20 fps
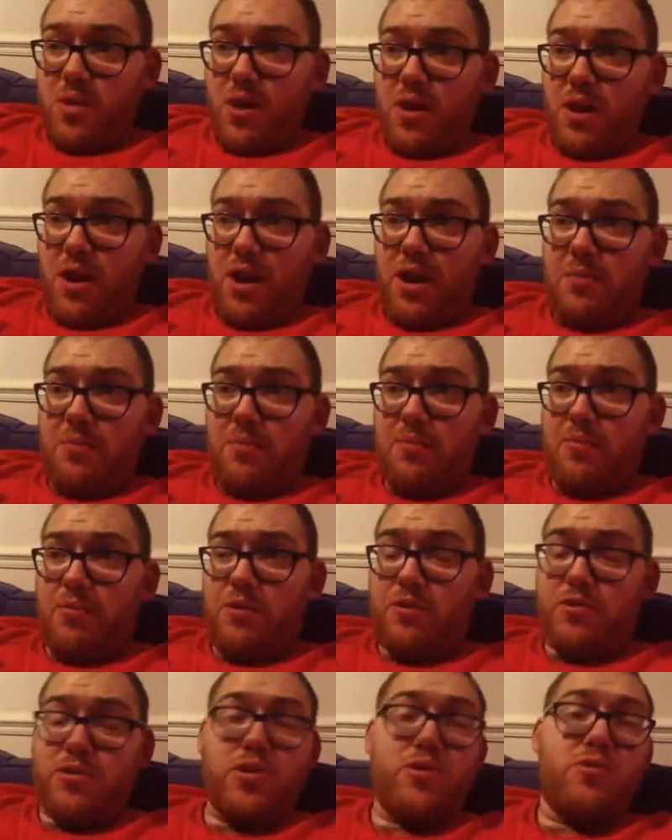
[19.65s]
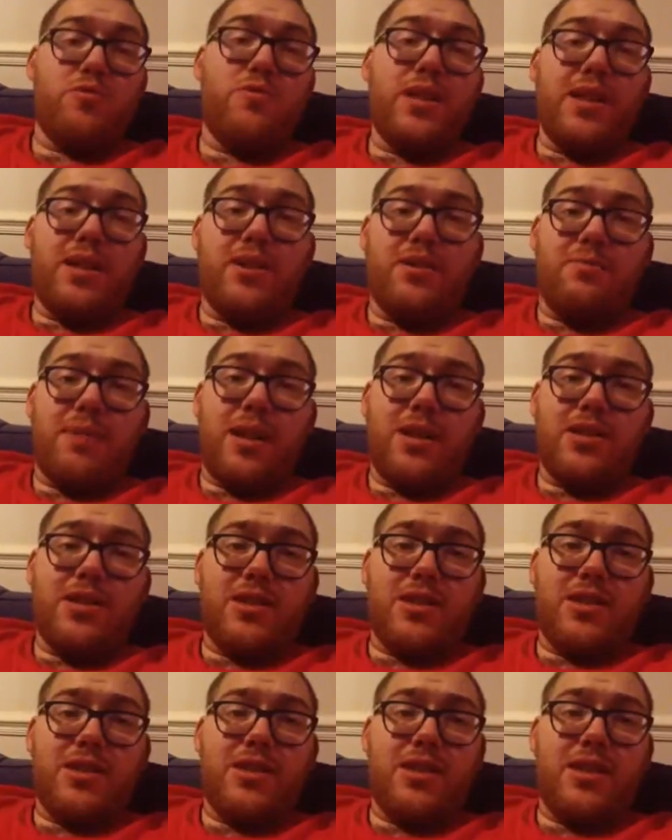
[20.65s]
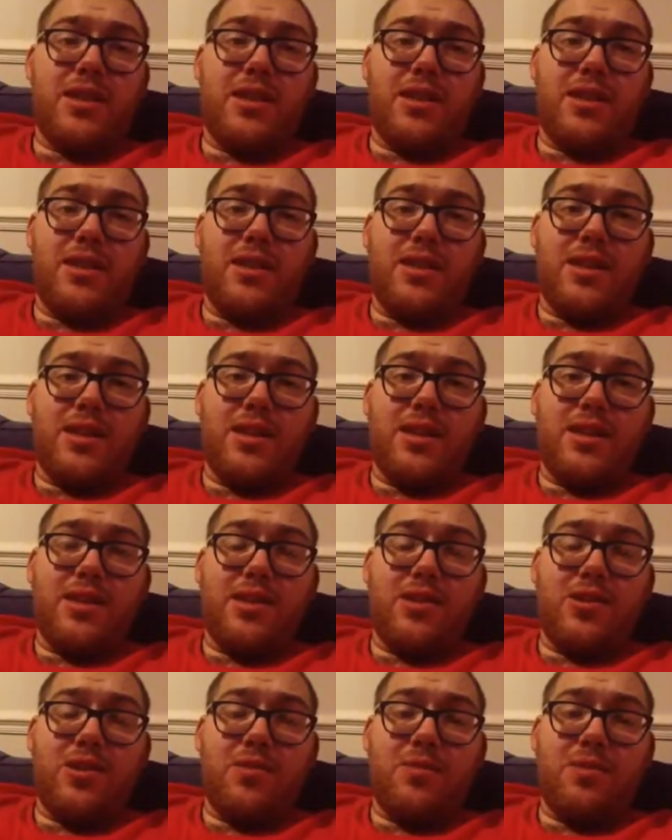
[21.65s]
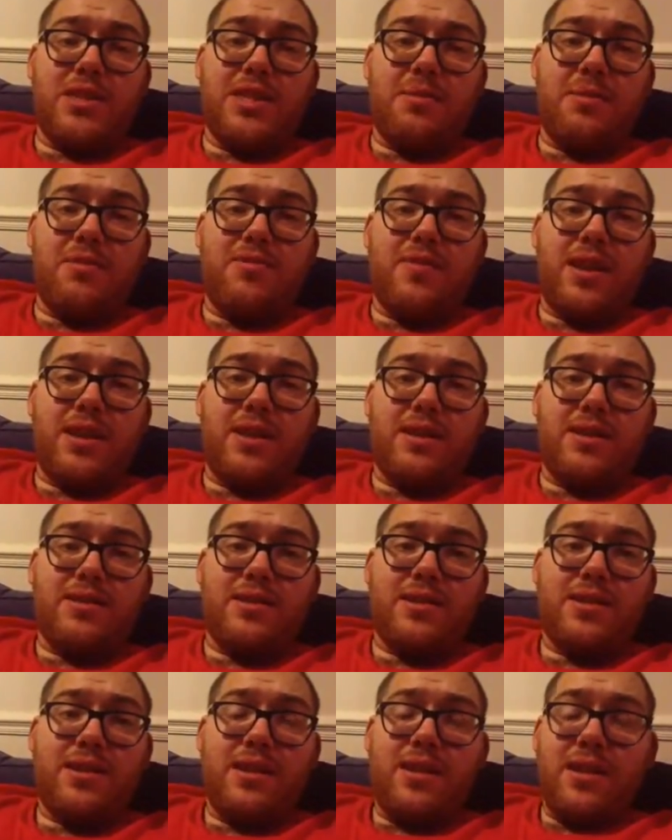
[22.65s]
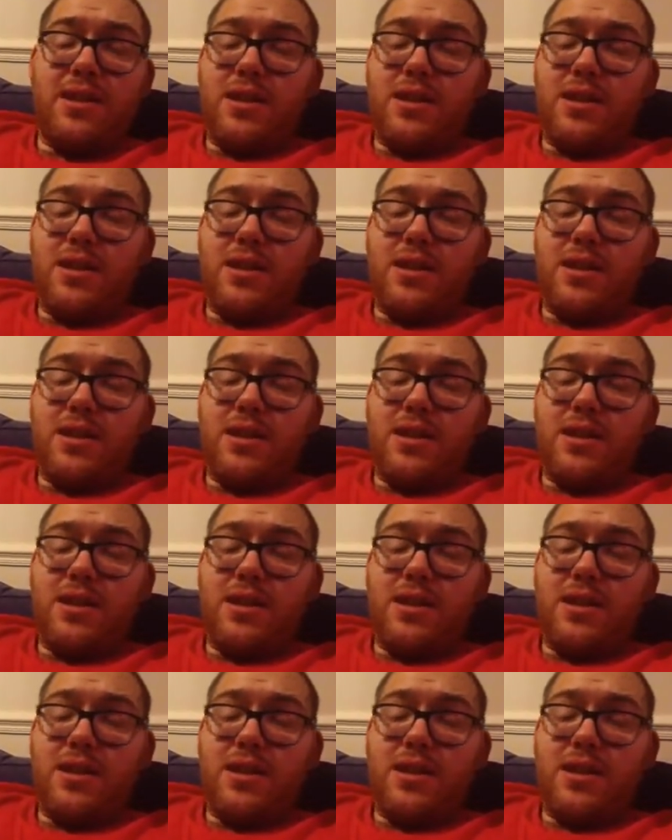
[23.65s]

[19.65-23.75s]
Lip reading: with two really good matches in the tournament semi-finals.